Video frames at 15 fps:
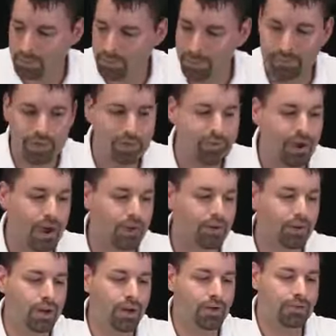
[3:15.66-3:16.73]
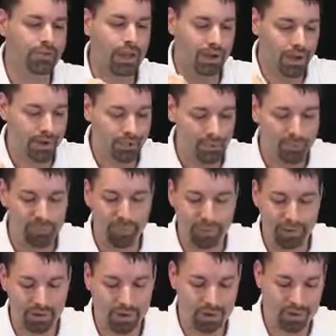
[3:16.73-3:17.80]
move the bottle off. Now I have a
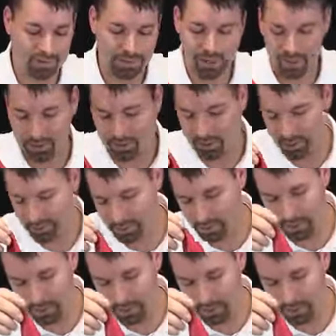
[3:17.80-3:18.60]
bigger container.